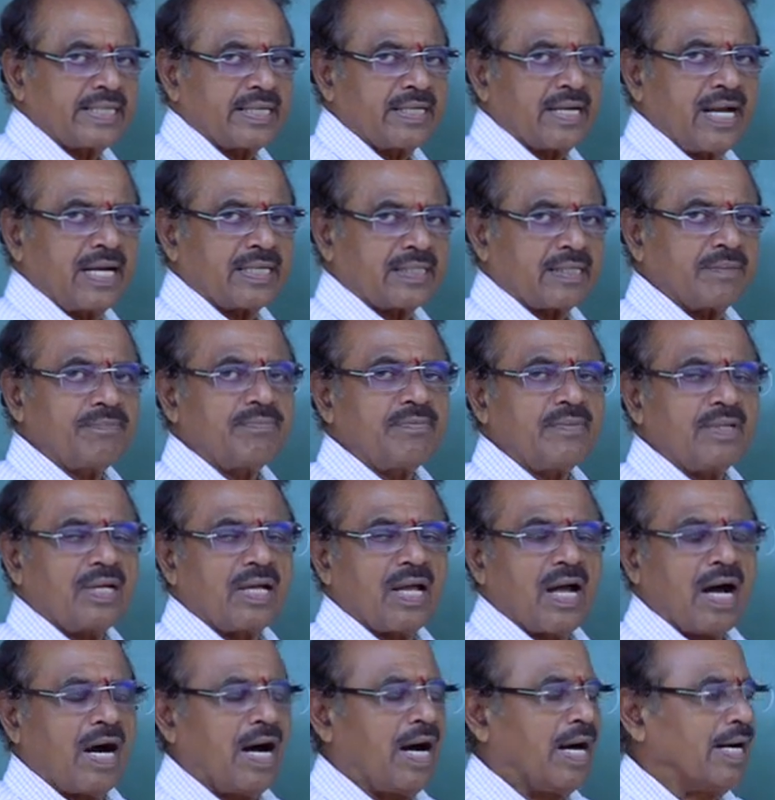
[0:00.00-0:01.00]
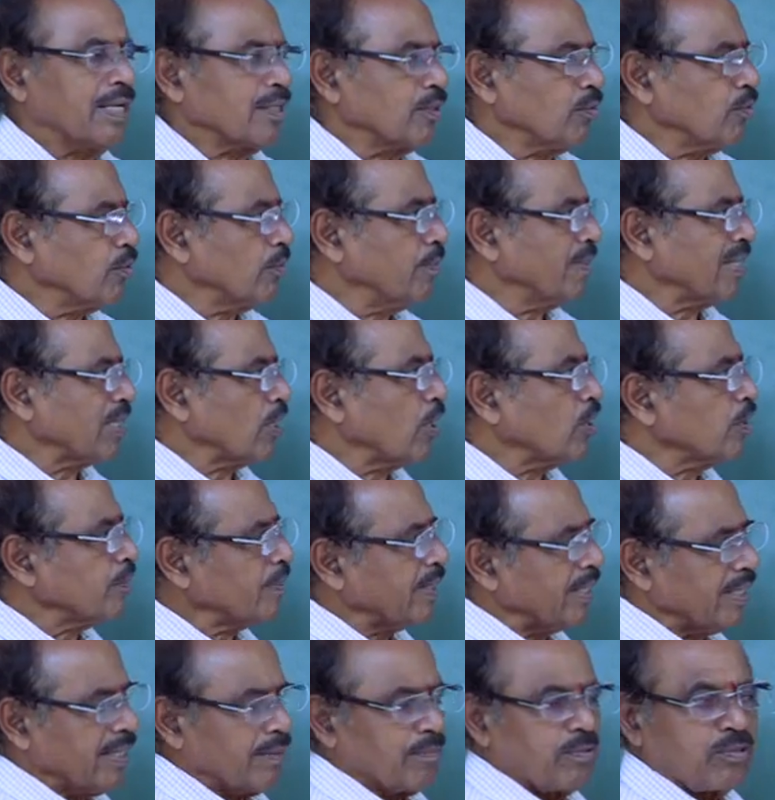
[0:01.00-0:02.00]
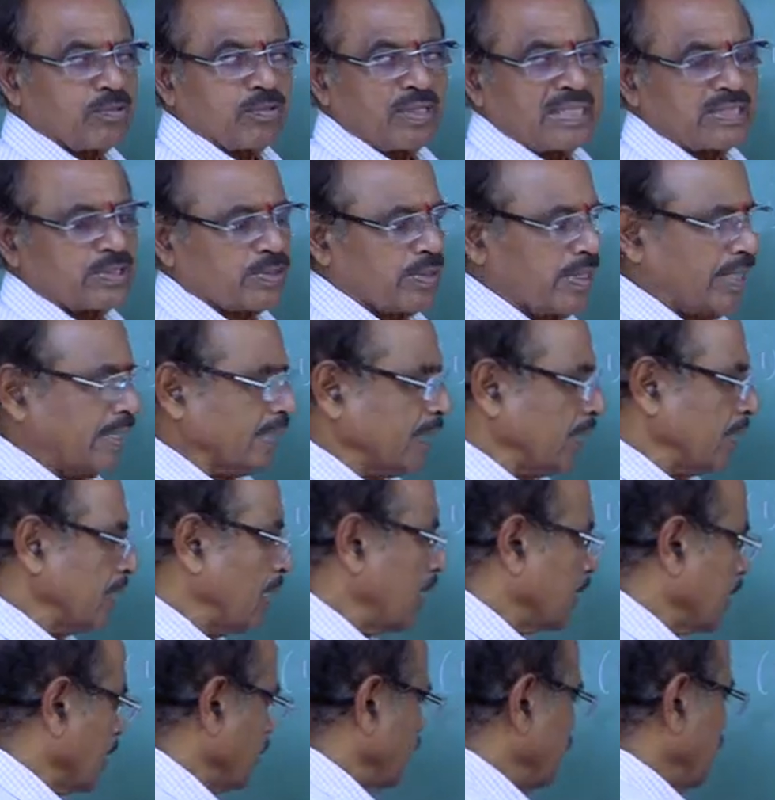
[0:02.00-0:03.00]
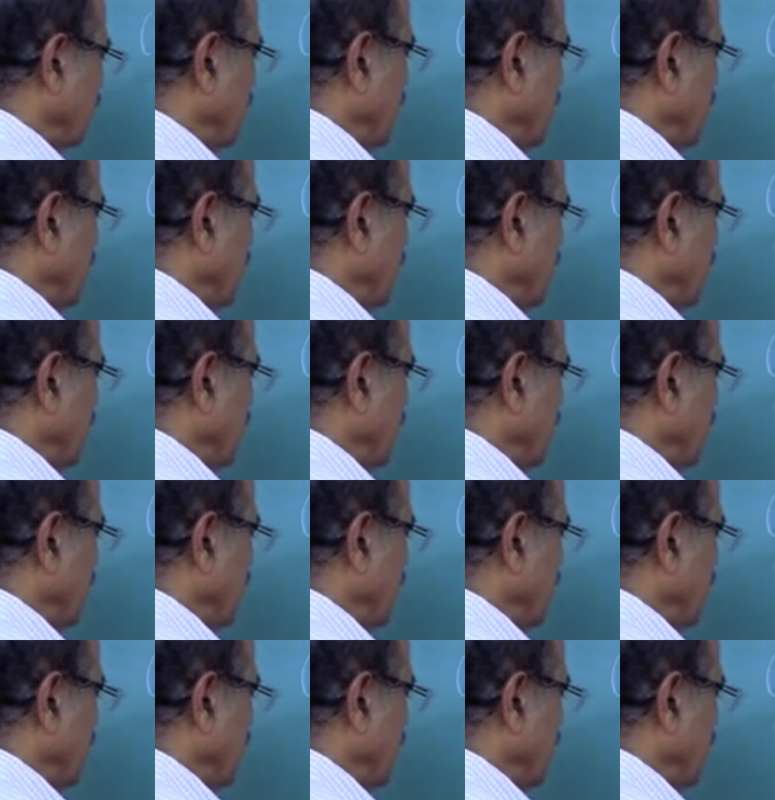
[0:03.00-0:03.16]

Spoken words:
an atom, or we may not be able to isolate an atom.